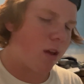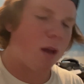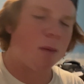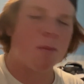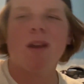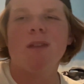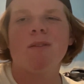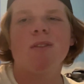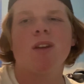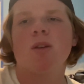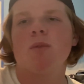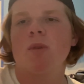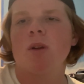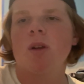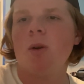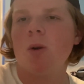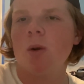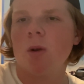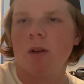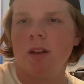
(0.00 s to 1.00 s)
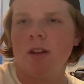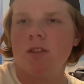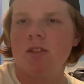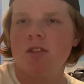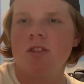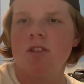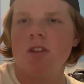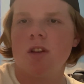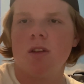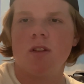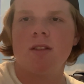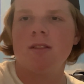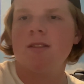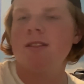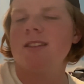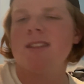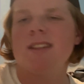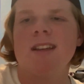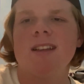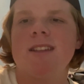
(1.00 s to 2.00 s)
I'm not even gonna record it and just show you because
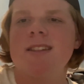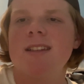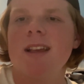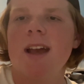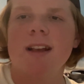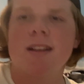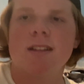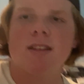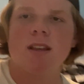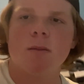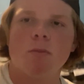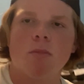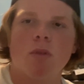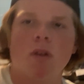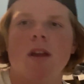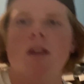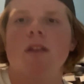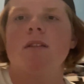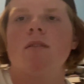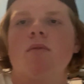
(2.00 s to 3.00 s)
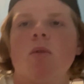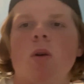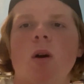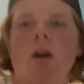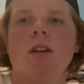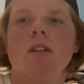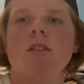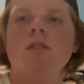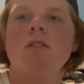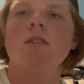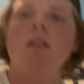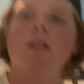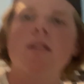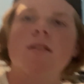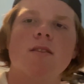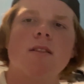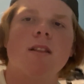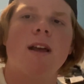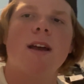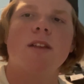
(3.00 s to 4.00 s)
it's the exact same brand of watch
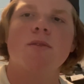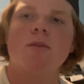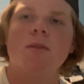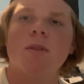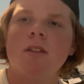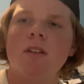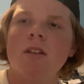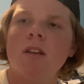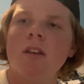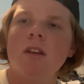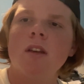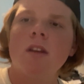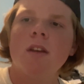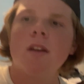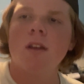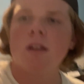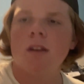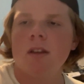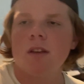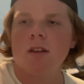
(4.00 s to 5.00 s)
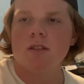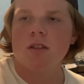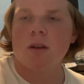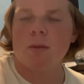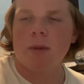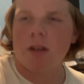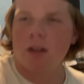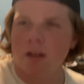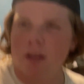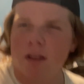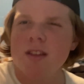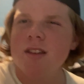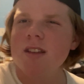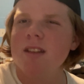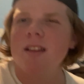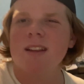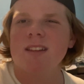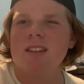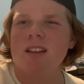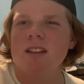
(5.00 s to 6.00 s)
as the last one. So I mean, unless it
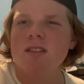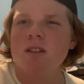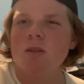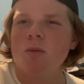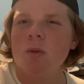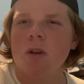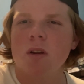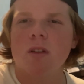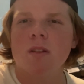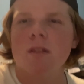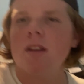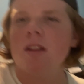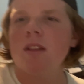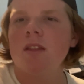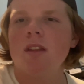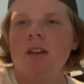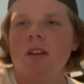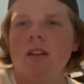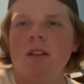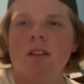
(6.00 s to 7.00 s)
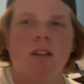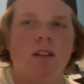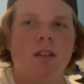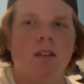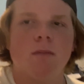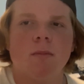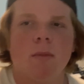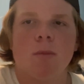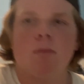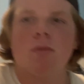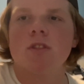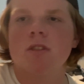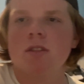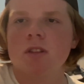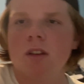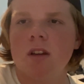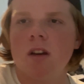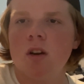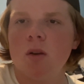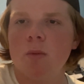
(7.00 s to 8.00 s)
like doesn't work or anything, I'm just
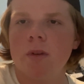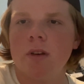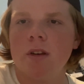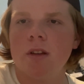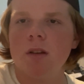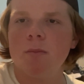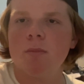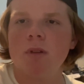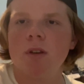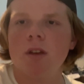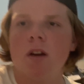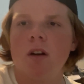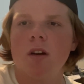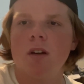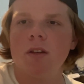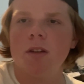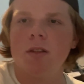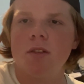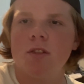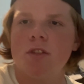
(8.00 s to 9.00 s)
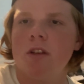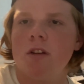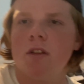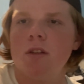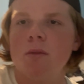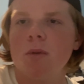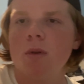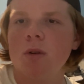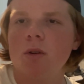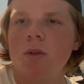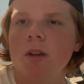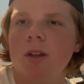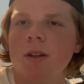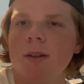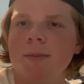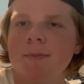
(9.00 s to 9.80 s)
gonna open it, put it on and show you real quick.